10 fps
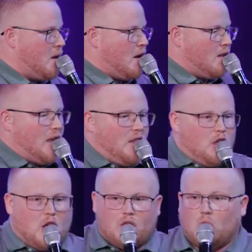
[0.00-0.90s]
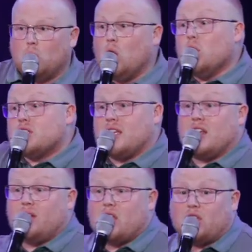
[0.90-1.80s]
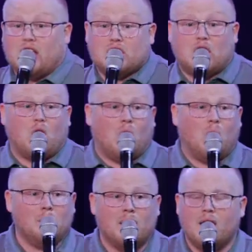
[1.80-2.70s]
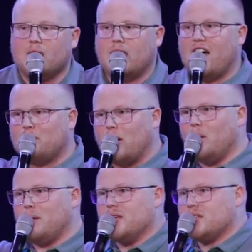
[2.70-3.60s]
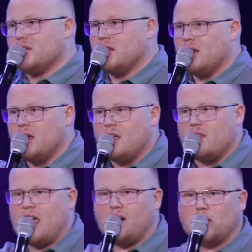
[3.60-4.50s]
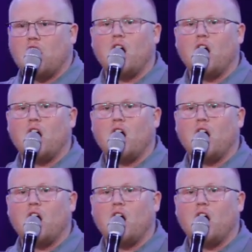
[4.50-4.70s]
that the, the, the rules and even the things in our home, they have purpose. They have